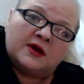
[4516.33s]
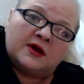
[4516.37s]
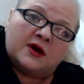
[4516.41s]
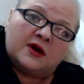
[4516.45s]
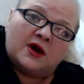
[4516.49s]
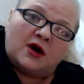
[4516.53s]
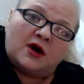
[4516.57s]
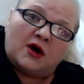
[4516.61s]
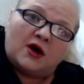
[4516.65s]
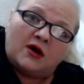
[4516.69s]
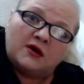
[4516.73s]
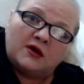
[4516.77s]

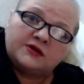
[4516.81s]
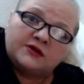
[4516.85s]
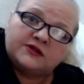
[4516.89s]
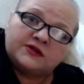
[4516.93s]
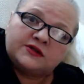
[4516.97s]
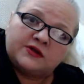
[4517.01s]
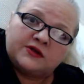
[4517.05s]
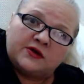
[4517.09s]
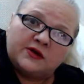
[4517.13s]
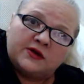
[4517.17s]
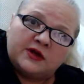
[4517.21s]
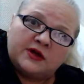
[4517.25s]
all the
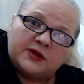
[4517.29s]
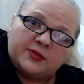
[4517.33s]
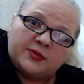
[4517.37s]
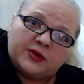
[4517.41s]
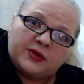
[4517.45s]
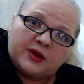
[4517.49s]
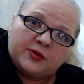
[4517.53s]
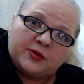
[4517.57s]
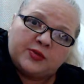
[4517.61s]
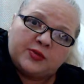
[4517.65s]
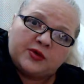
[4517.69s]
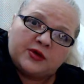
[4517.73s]
toilet
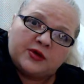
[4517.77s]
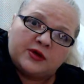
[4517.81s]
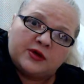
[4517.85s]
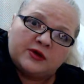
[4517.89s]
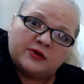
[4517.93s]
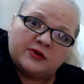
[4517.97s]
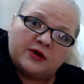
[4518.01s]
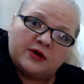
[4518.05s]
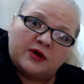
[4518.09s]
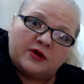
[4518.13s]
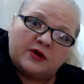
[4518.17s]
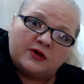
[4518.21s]
paper
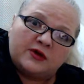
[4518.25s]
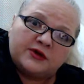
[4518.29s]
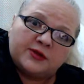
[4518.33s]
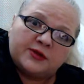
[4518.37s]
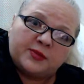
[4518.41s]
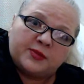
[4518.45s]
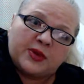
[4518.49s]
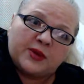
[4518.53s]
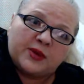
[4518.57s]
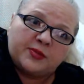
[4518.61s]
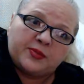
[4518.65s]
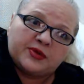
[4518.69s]
and all the
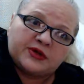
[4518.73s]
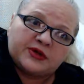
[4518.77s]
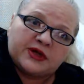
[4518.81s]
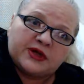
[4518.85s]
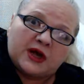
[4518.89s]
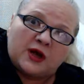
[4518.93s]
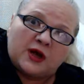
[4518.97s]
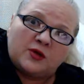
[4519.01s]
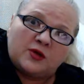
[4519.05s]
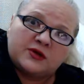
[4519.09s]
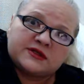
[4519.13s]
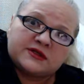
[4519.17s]
paper
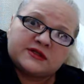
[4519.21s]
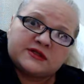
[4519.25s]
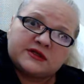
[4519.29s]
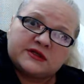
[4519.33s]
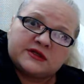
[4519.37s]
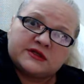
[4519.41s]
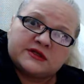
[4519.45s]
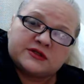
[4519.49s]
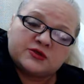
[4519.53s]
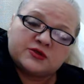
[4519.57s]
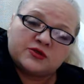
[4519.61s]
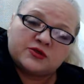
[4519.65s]
towels in
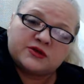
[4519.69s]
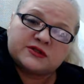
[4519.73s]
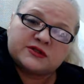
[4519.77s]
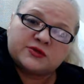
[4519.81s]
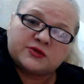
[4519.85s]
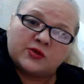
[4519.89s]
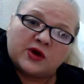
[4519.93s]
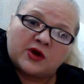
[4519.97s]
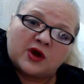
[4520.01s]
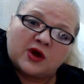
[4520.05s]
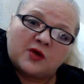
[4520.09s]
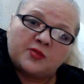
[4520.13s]
the stores
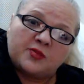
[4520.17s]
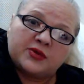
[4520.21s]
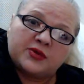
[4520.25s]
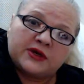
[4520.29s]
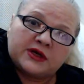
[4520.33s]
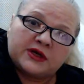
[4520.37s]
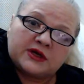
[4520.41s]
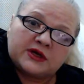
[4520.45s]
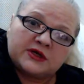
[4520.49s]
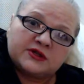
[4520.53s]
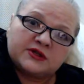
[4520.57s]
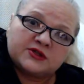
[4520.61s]
were
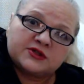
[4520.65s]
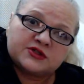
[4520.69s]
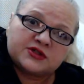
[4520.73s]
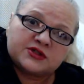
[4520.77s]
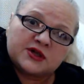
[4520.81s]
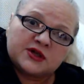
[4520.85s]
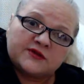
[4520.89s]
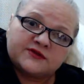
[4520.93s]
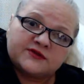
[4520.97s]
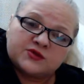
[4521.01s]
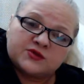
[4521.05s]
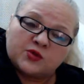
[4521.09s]
the
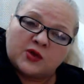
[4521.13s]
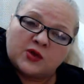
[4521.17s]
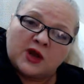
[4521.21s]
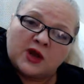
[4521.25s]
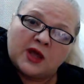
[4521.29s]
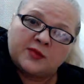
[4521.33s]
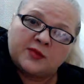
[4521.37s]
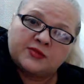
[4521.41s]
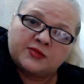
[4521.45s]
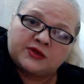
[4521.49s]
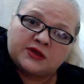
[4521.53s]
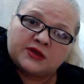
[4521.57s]
shelves were
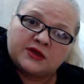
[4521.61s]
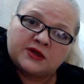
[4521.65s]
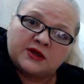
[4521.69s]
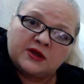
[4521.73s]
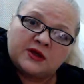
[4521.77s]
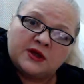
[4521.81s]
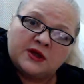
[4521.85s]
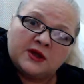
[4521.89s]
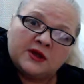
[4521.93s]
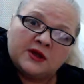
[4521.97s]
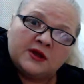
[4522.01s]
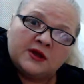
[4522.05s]

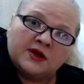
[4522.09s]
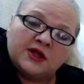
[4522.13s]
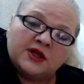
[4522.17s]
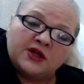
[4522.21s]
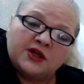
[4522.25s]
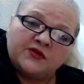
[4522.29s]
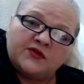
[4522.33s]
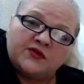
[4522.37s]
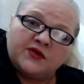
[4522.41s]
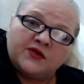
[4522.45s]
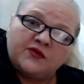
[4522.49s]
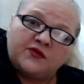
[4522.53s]
empty.
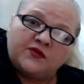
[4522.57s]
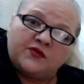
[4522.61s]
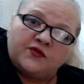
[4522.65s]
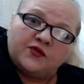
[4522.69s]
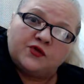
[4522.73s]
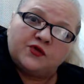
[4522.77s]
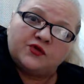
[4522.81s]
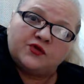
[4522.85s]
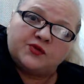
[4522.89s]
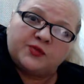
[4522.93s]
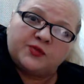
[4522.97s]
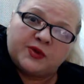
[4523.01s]
Even
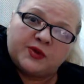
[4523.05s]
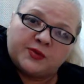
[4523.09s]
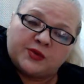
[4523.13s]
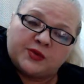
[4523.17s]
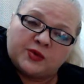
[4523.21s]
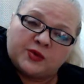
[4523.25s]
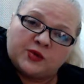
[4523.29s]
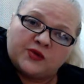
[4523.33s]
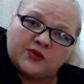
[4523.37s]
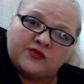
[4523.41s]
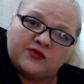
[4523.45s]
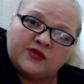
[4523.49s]
food,
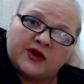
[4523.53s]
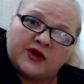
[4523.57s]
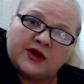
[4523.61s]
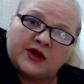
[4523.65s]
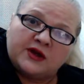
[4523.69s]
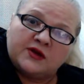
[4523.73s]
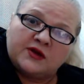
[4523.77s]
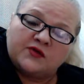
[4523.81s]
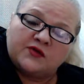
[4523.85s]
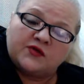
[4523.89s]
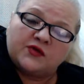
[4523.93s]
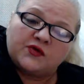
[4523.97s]
people were
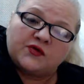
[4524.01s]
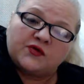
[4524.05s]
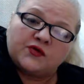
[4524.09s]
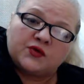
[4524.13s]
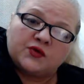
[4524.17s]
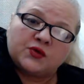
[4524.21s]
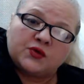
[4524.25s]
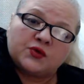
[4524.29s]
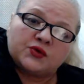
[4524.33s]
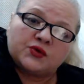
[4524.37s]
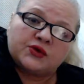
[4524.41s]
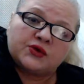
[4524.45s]
fighting for
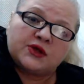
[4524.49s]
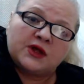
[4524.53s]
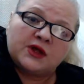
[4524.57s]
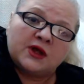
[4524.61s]
food,